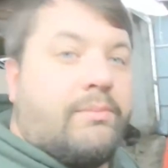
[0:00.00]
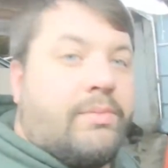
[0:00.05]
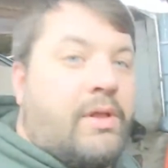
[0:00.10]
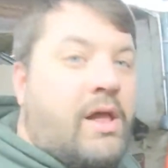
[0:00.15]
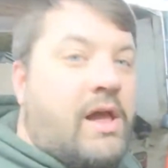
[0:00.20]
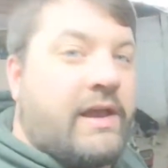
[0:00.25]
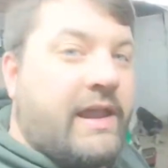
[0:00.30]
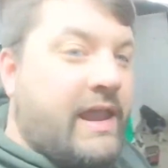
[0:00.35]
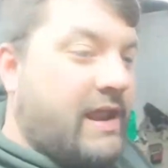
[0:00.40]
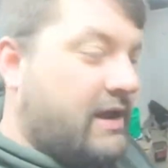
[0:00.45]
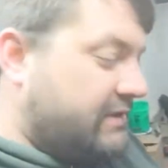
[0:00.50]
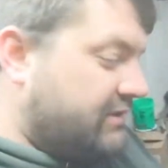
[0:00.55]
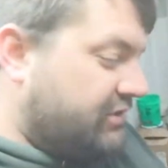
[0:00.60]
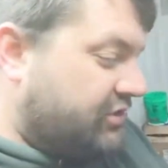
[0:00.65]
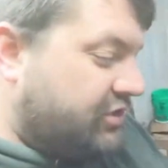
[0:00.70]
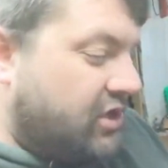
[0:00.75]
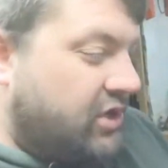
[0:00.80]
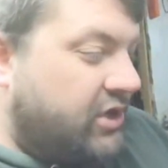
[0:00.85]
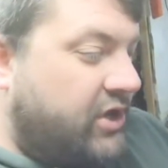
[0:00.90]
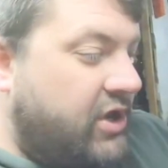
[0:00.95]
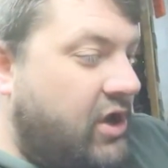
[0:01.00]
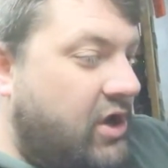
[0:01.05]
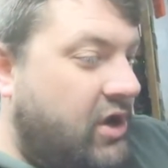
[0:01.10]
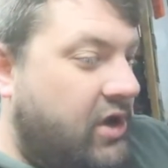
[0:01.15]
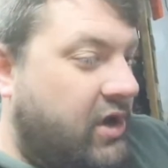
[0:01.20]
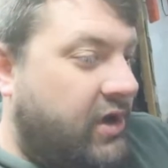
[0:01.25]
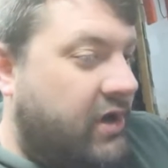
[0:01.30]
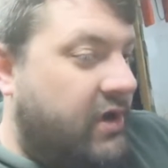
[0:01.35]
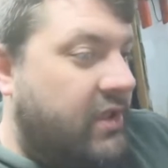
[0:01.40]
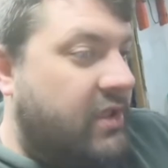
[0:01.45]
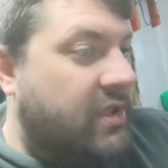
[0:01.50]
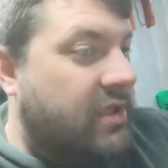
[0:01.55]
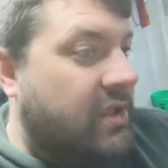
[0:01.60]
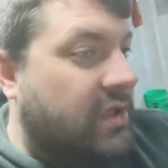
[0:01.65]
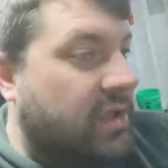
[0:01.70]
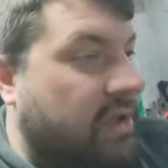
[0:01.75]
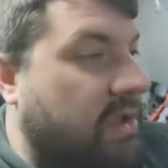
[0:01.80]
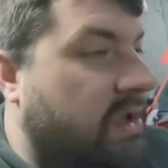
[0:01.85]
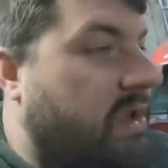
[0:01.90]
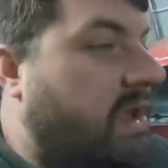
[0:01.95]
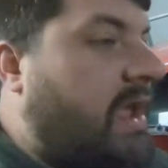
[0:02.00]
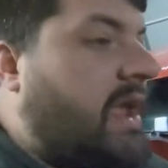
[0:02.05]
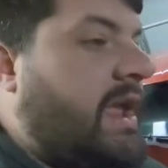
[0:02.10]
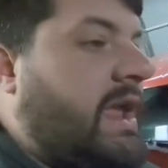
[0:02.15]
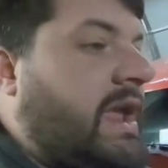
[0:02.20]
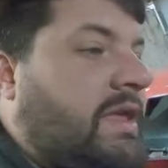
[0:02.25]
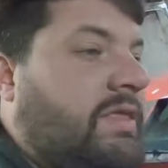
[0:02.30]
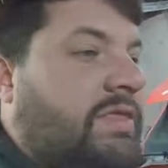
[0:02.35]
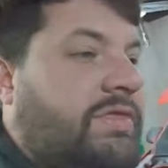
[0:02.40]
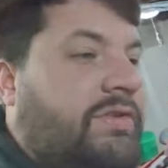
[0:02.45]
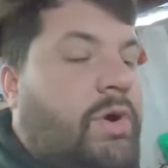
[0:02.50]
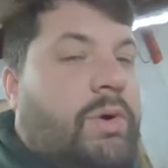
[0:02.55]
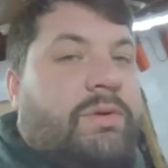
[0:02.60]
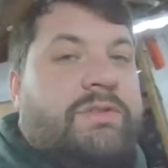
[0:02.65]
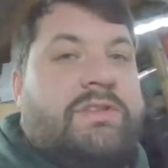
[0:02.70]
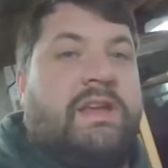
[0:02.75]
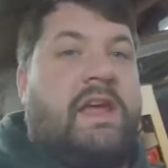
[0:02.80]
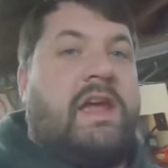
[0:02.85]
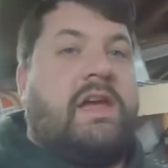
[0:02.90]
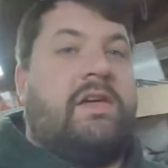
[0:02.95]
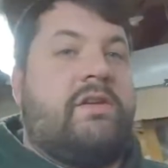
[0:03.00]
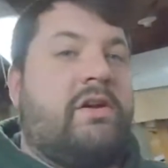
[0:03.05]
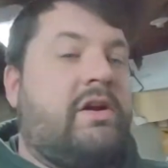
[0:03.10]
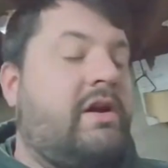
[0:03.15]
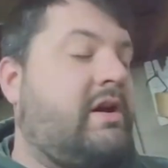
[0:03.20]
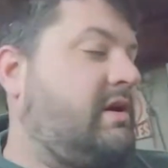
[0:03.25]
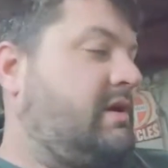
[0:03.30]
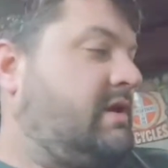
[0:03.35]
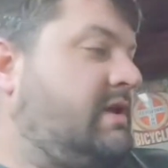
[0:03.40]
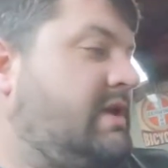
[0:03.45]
block out of the junkyard and throw it together,